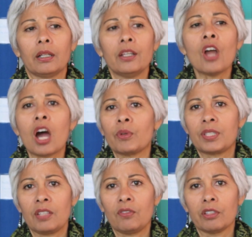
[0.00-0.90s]
not
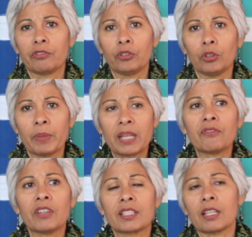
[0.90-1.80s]
receiving the full
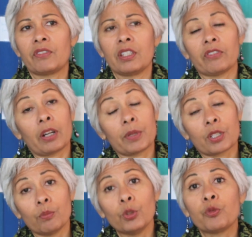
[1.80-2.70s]
benefits of the
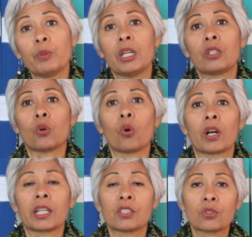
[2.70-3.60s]
environmental movement
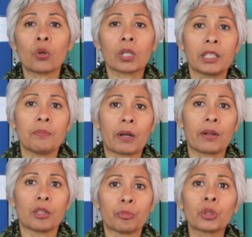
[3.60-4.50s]
or historically
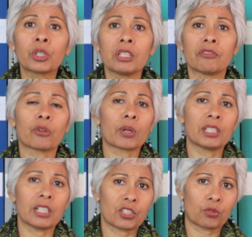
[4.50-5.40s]
bearing the burden for
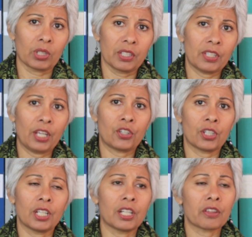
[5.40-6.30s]

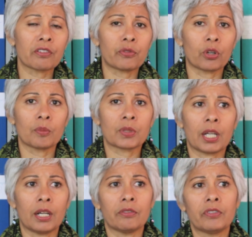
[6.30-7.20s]
industrialization and other forms
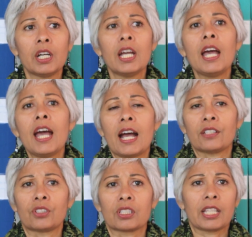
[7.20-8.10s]
of
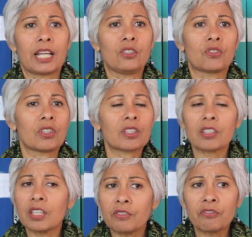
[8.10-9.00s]
hazardous land uses
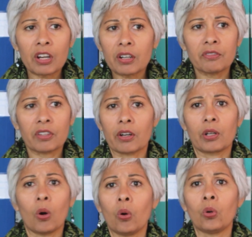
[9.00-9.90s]
is very,
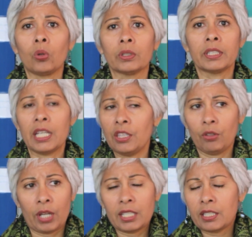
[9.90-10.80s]
very old in the
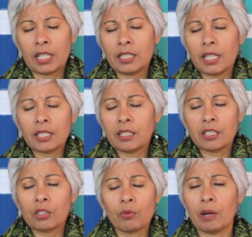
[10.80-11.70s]
United States, as it
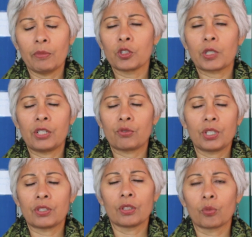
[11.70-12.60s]
is throughout most
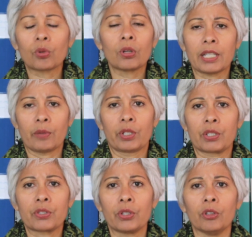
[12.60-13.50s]
countries in the world, I would
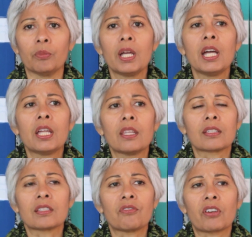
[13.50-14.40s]
assume. This
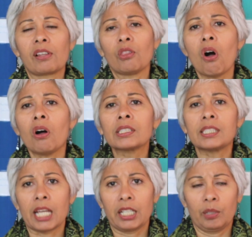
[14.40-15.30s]
is a very
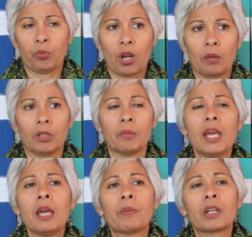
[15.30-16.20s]
long-standing problem,
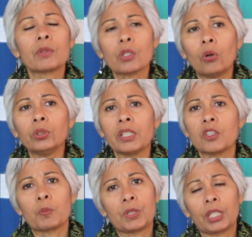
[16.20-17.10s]
but it was only in
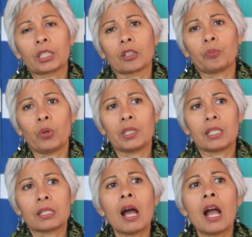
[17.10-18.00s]
this particular point
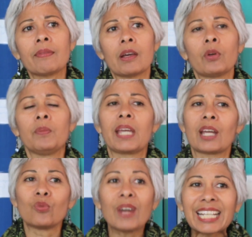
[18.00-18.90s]
in time that we
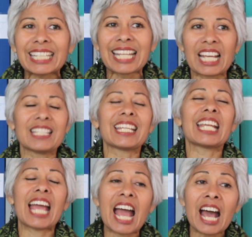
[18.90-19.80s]
began recognizing
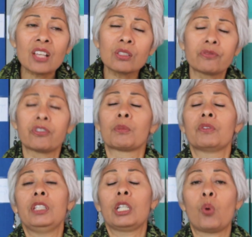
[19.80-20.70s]
it as a form
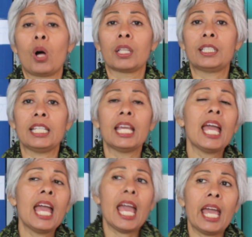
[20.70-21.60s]
of inequality
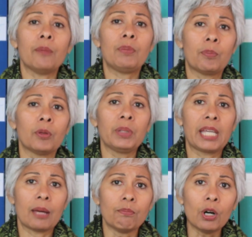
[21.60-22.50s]
and people
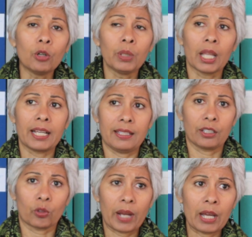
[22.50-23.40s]
began
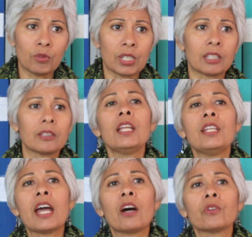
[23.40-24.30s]
mobilizing around it.
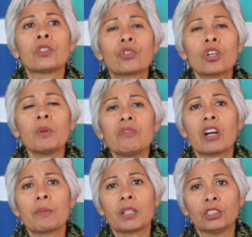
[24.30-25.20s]
Now, the term
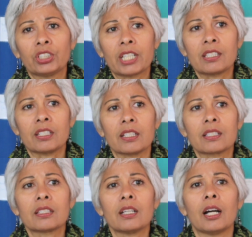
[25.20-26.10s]
environmental
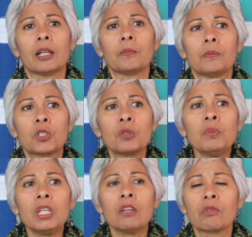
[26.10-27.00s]
justice, to
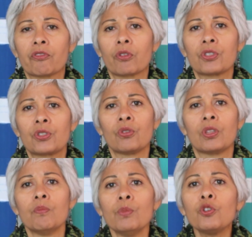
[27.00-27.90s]
me, refers to
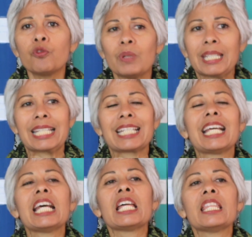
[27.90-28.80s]
the movement
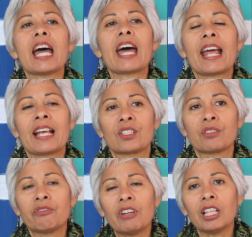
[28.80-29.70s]
that has
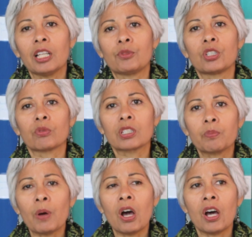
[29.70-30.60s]
developed to
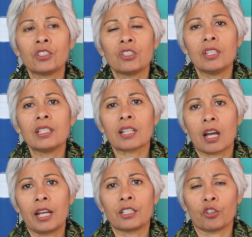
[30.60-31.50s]
respond to these
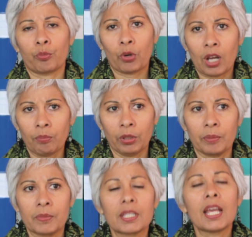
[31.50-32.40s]
kinds of
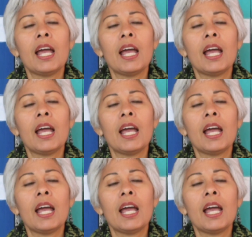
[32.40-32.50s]
problems.